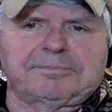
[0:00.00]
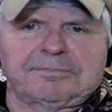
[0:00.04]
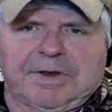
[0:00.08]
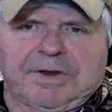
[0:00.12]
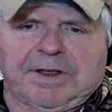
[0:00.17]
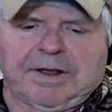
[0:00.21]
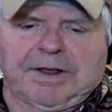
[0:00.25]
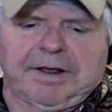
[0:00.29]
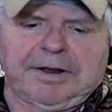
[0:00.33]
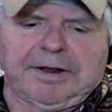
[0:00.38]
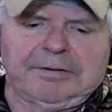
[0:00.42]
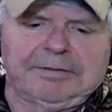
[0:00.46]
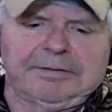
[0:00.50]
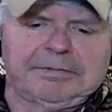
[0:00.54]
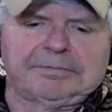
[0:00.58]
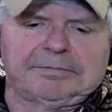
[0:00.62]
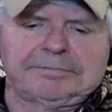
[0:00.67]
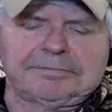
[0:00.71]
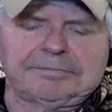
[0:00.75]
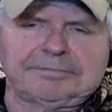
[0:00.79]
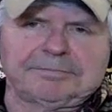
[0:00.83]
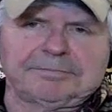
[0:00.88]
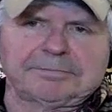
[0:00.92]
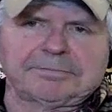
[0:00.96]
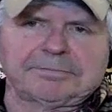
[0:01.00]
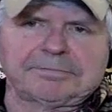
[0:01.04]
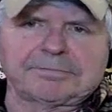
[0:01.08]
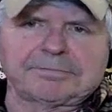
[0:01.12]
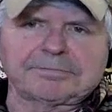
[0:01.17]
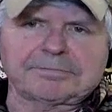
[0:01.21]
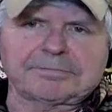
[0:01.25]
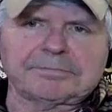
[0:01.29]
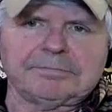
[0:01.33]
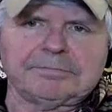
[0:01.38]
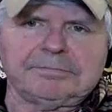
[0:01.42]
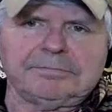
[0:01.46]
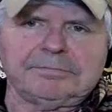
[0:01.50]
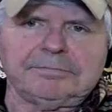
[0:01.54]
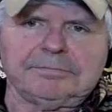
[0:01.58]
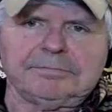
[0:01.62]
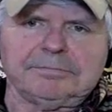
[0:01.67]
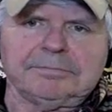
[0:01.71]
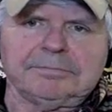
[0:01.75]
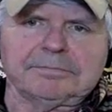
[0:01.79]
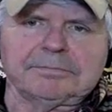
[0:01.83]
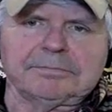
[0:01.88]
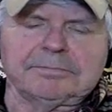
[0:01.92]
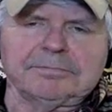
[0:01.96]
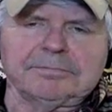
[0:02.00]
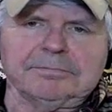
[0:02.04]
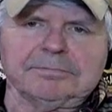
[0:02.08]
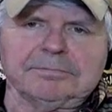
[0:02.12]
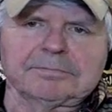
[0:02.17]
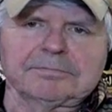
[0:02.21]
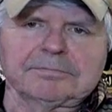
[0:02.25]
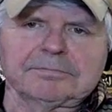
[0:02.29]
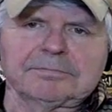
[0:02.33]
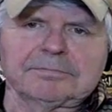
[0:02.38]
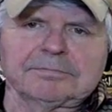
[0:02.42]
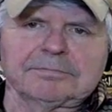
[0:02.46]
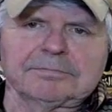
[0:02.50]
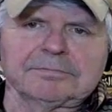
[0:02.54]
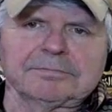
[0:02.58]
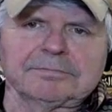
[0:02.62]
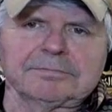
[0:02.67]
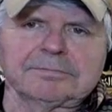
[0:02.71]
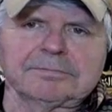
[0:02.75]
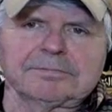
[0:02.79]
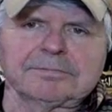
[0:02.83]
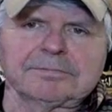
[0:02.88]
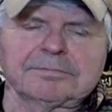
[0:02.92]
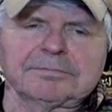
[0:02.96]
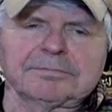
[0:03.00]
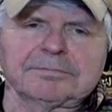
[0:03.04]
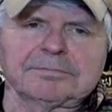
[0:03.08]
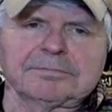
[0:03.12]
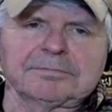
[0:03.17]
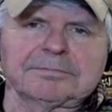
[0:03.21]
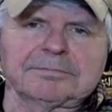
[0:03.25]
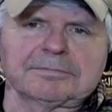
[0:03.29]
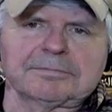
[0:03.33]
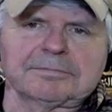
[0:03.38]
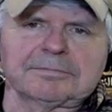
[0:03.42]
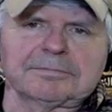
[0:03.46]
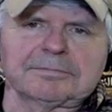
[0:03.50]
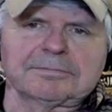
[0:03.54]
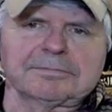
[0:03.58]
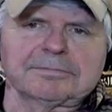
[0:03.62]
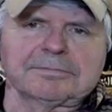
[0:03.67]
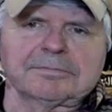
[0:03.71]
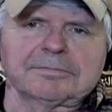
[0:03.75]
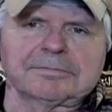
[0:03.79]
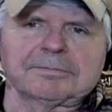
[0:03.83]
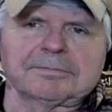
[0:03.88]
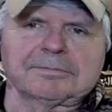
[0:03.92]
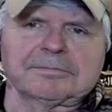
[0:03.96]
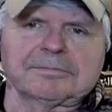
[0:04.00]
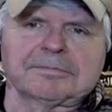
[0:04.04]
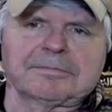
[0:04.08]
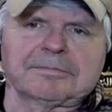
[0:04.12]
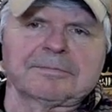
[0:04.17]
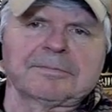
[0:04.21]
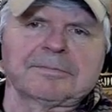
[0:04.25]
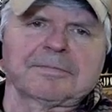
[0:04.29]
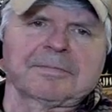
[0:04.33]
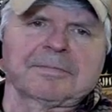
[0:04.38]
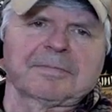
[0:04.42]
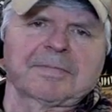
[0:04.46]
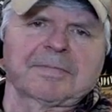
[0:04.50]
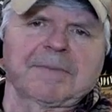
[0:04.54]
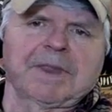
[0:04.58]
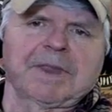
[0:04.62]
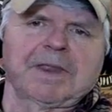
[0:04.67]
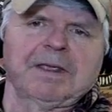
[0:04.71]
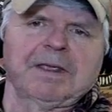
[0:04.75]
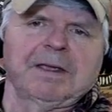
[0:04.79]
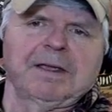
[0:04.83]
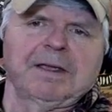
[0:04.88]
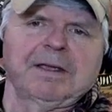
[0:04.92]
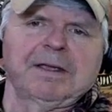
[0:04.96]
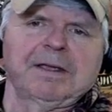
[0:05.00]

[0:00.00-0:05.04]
The person shown says nothing.